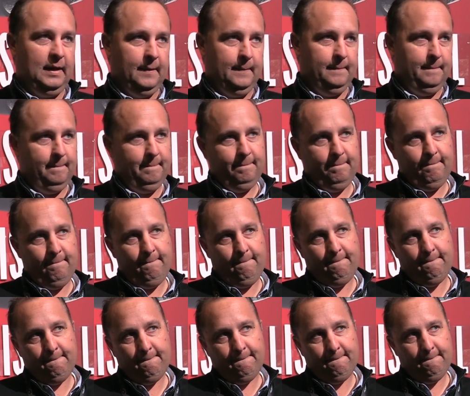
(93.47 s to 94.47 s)
And then
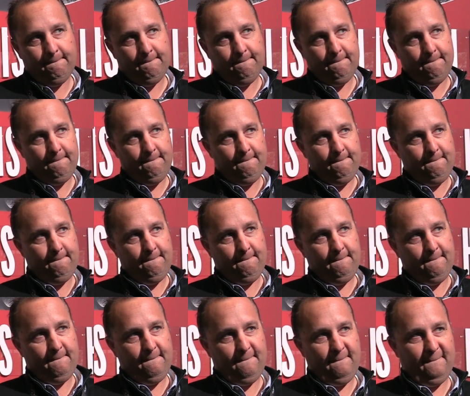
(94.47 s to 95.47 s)
the Truvis, you
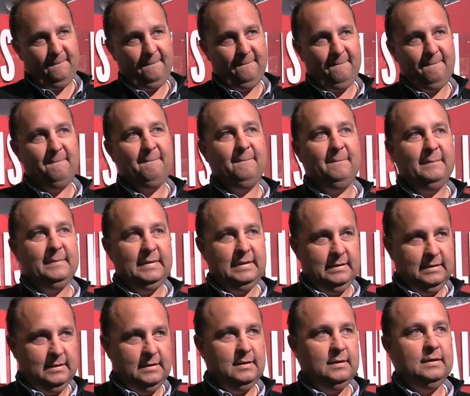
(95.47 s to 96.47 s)
continue more
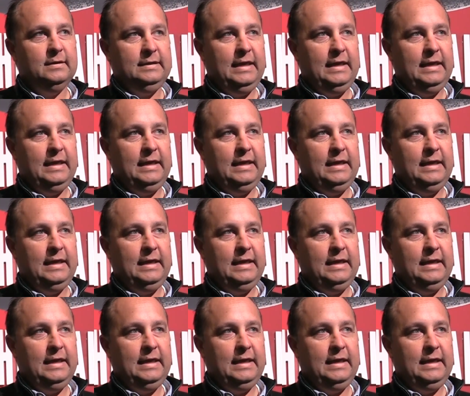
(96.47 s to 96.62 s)
lines.